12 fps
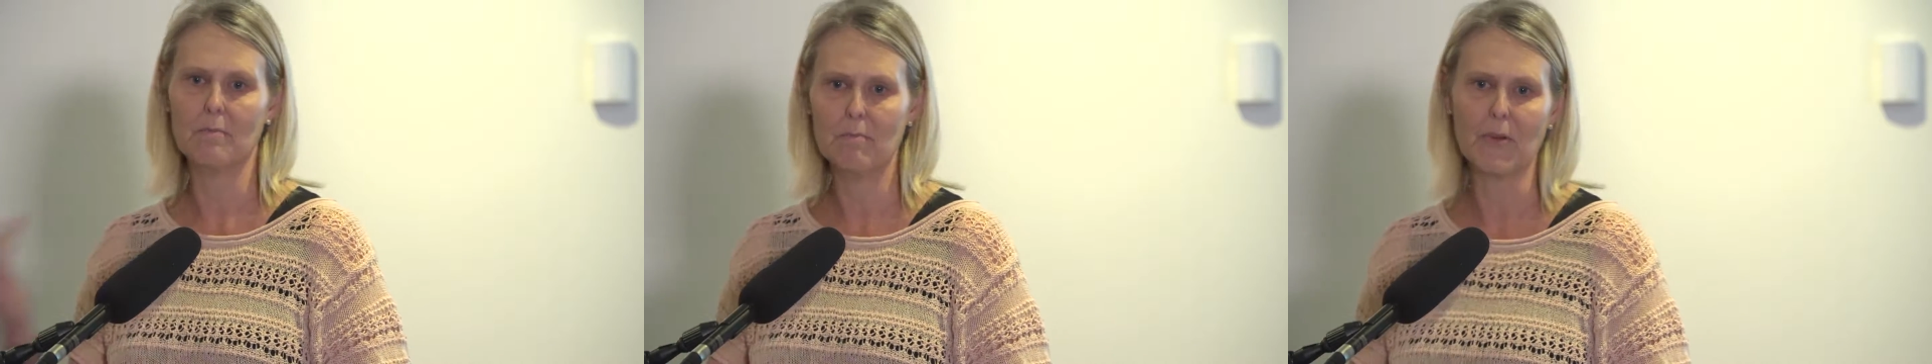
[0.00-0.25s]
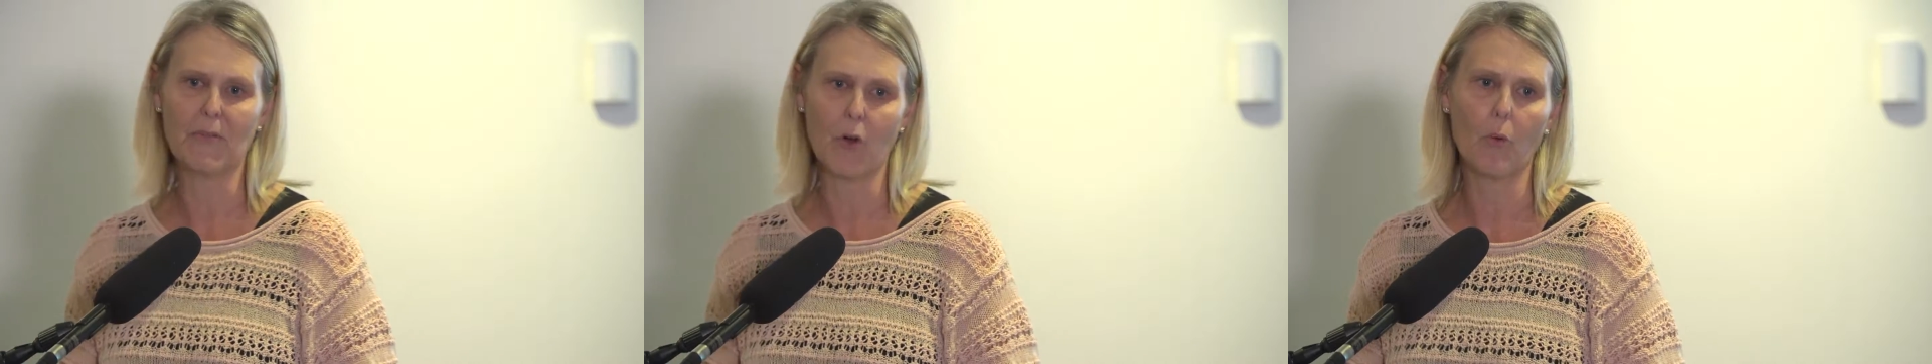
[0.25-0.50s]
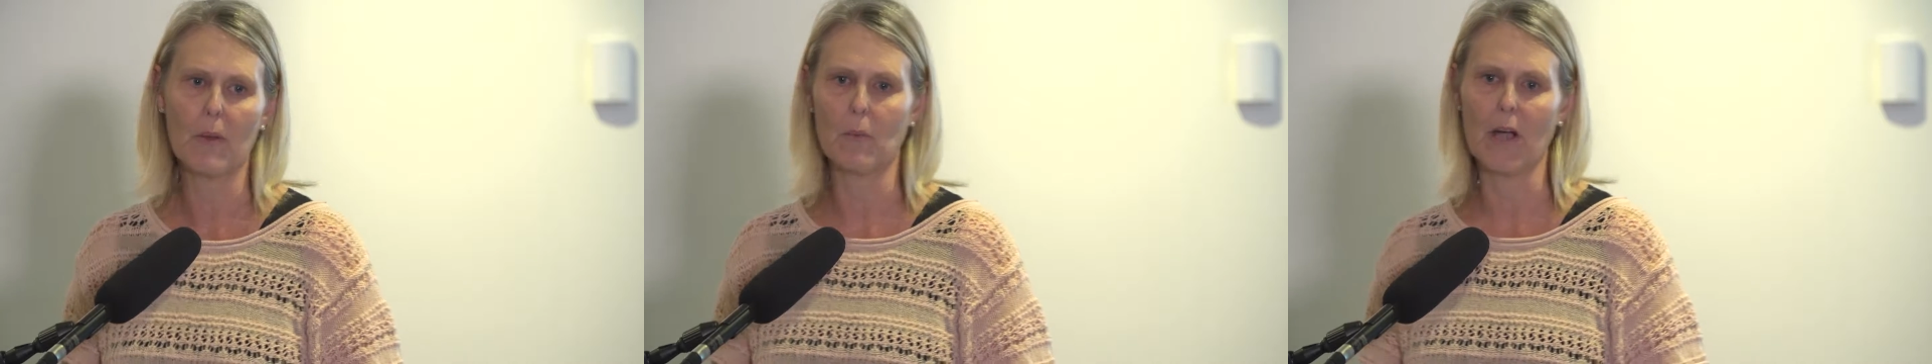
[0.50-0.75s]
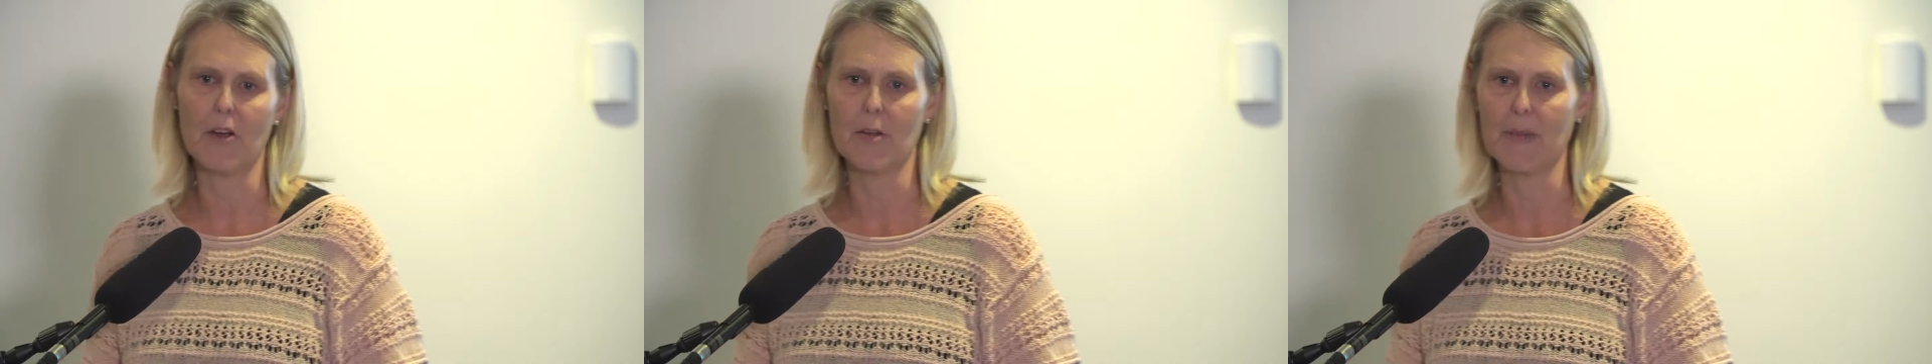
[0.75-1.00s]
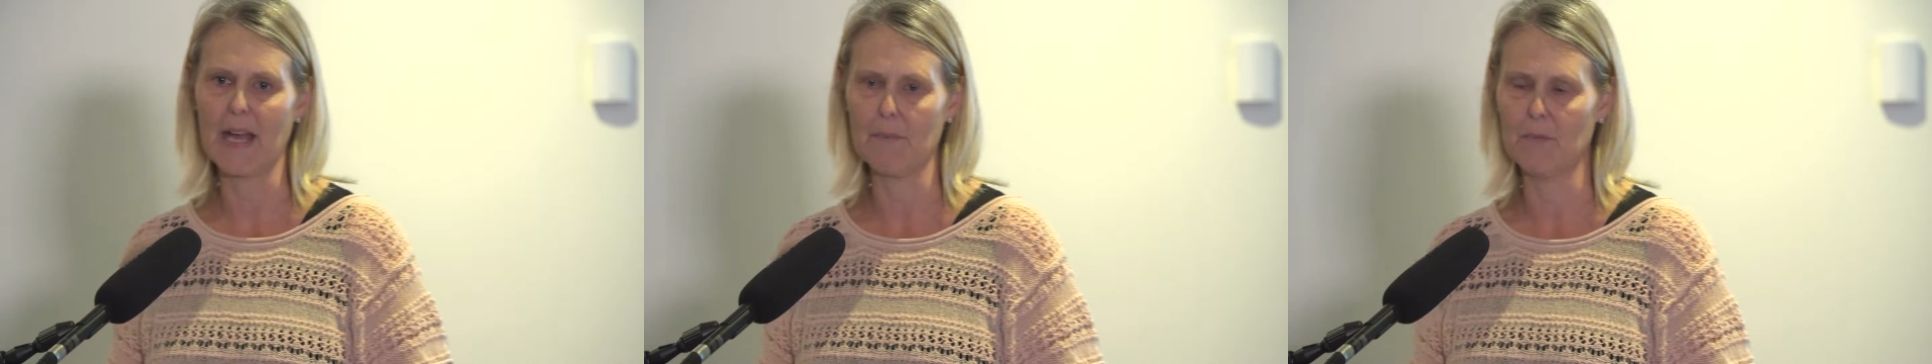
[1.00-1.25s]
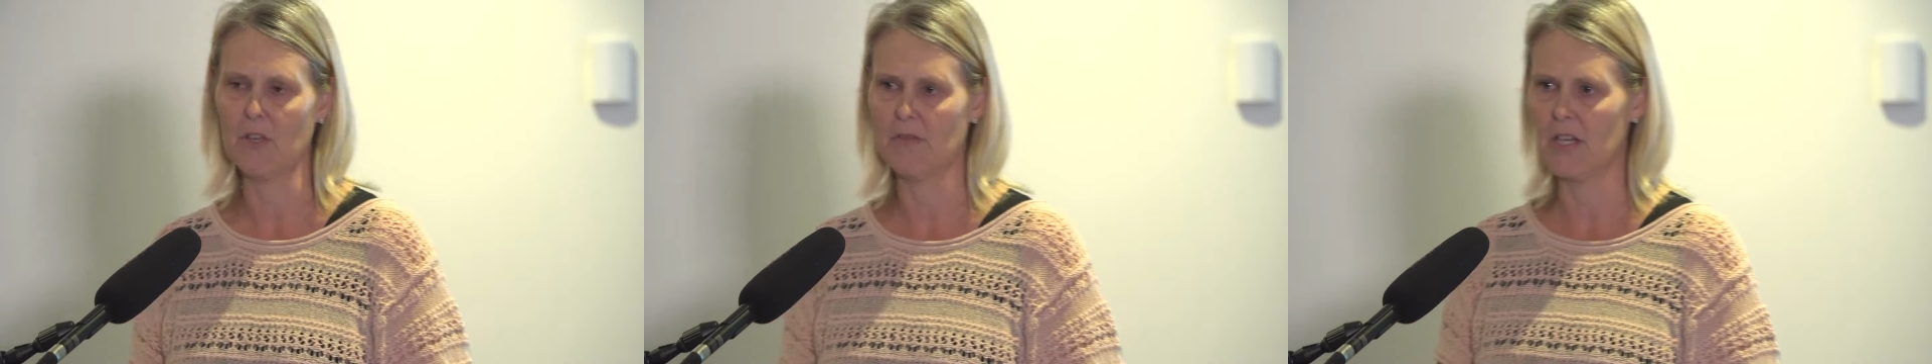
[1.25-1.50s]
before we worried about
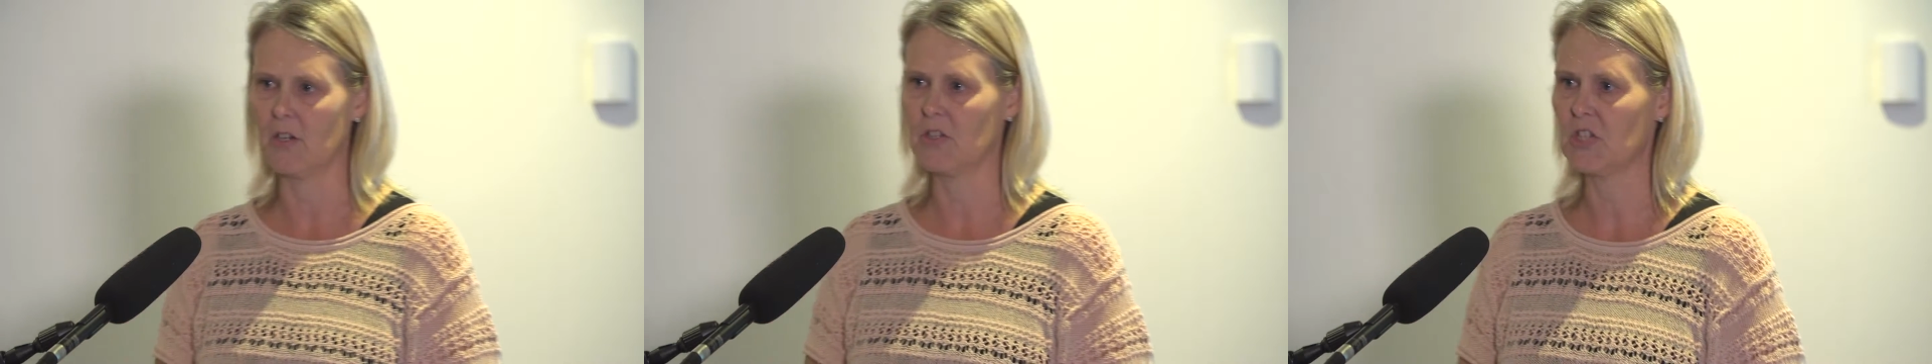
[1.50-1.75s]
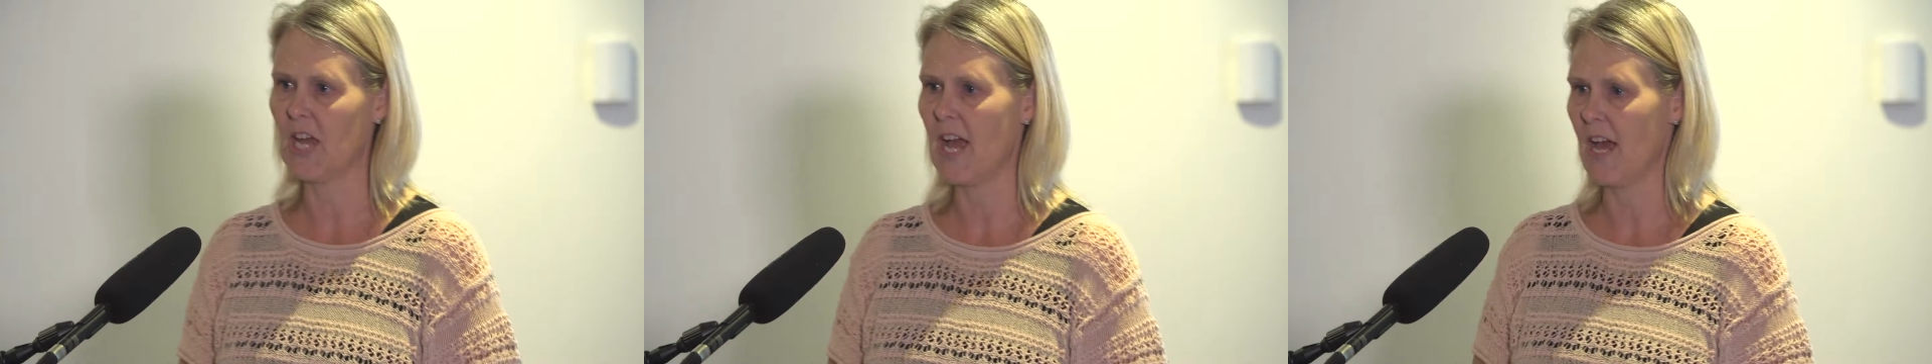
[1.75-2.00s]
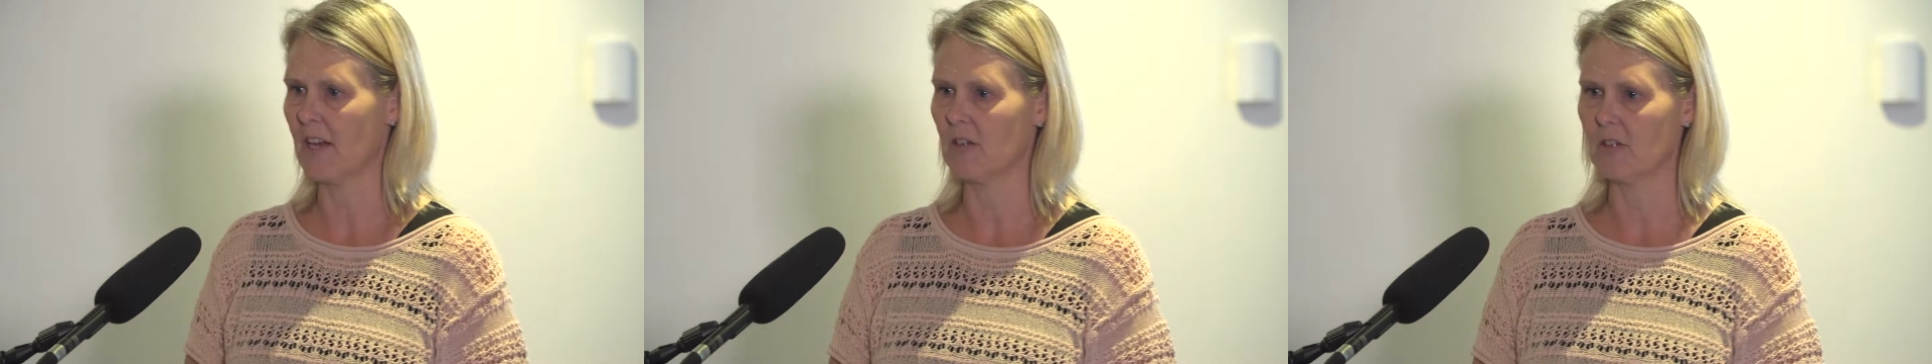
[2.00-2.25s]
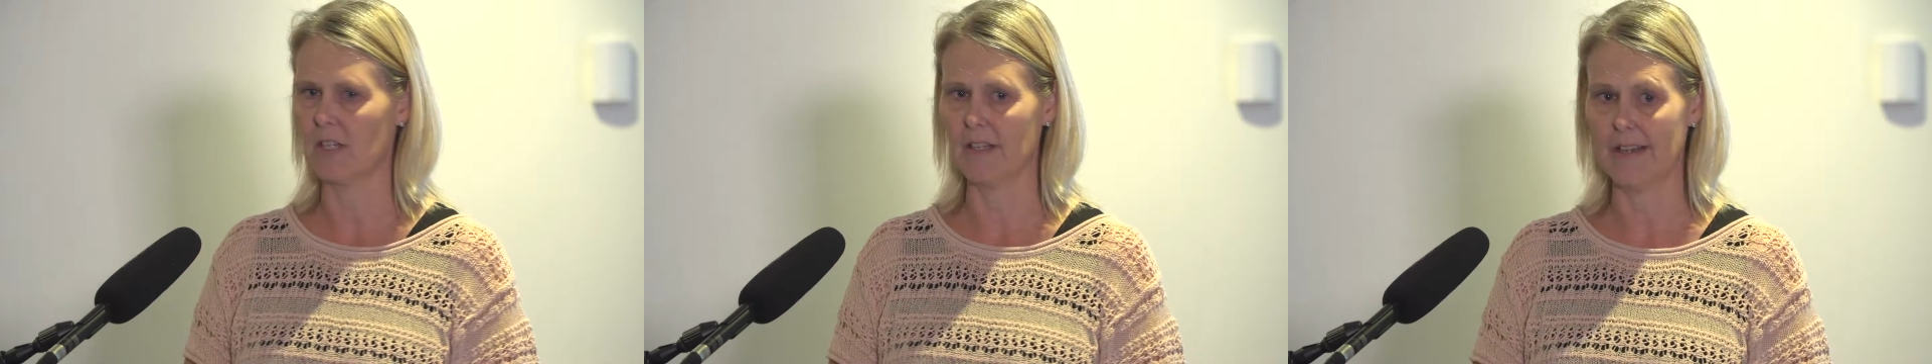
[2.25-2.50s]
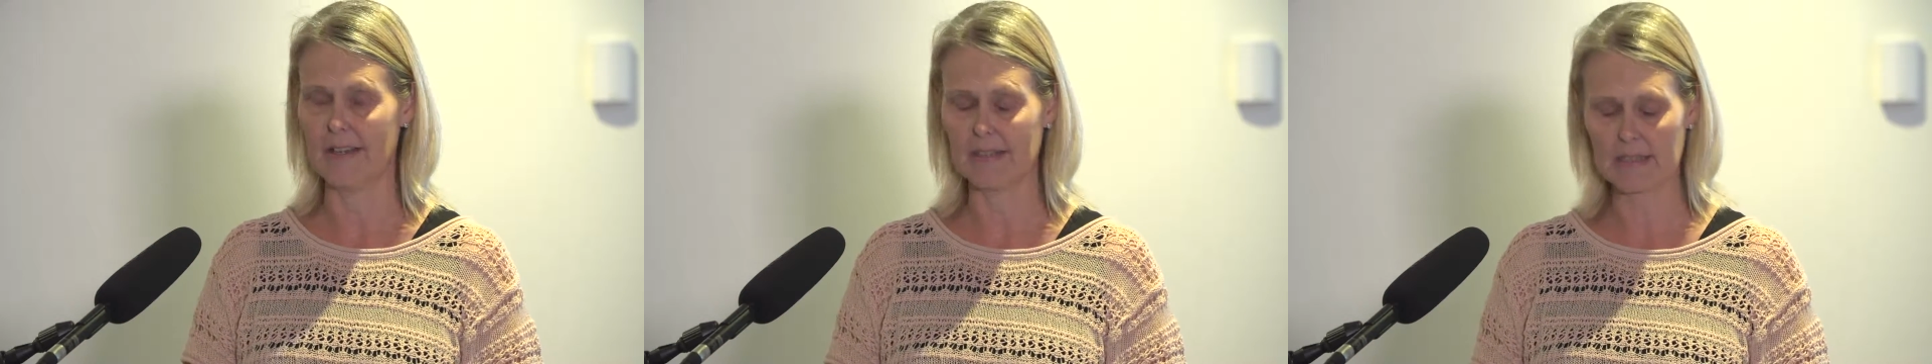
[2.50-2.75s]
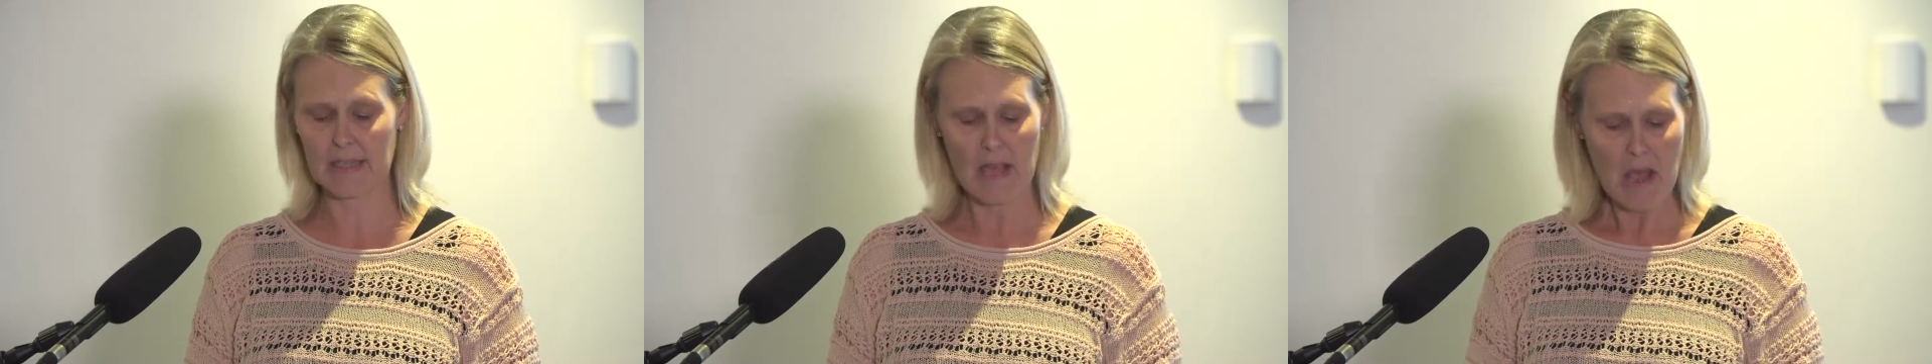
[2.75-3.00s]
moving on to adult
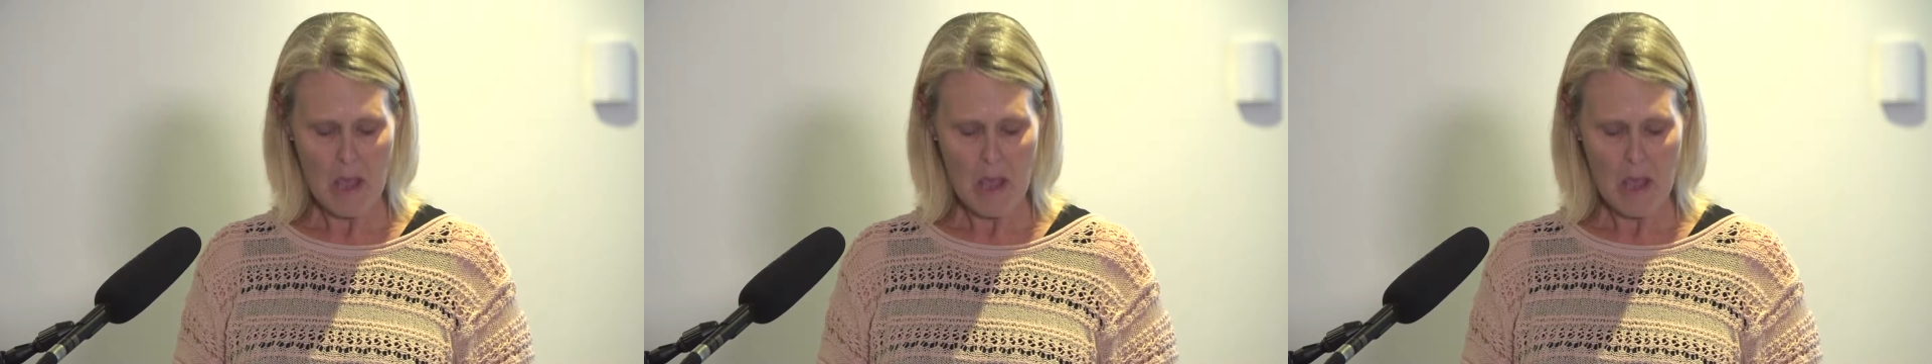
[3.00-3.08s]
clinics.